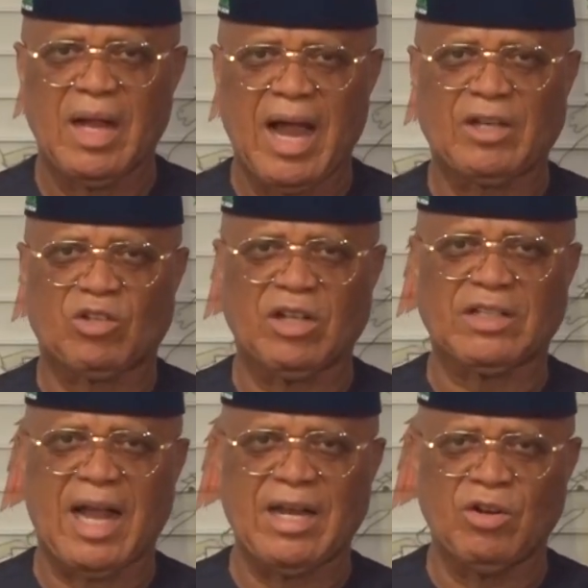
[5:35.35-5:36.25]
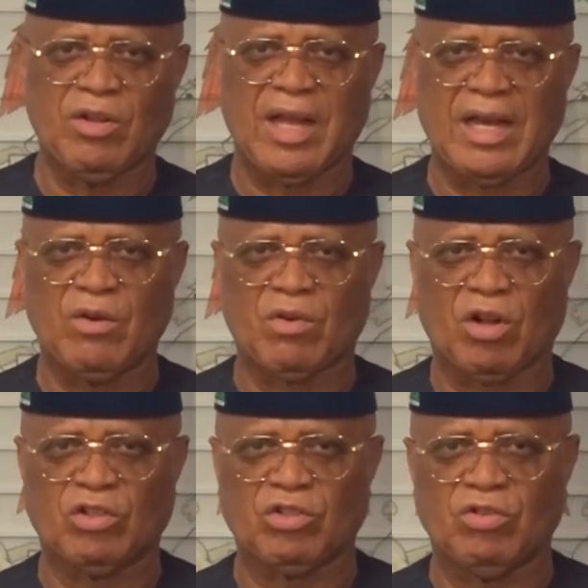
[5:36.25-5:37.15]
I trust and know that they will
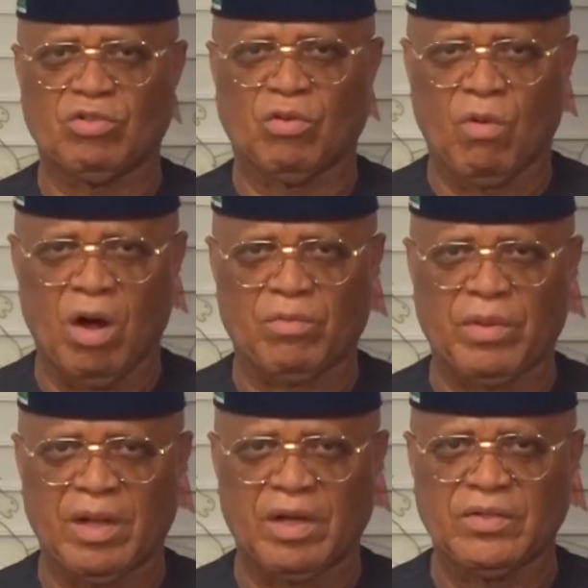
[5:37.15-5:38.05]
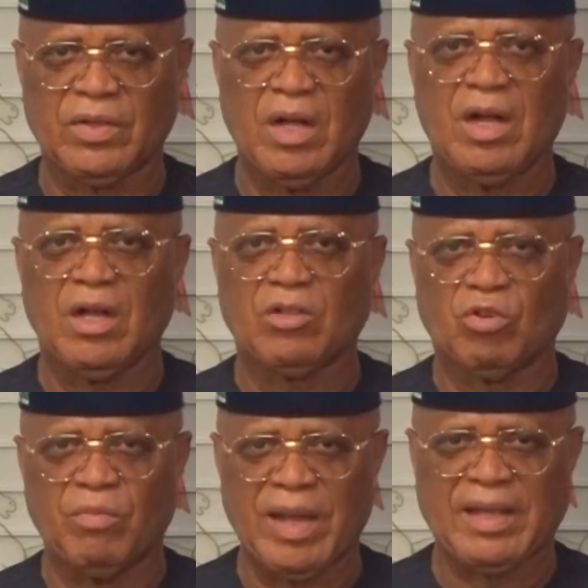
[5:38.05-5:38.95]
continue to work with us
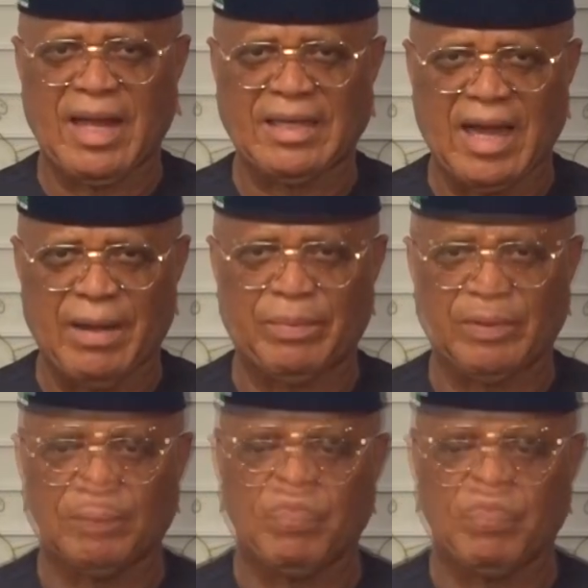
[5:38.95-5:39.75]
to make that happen.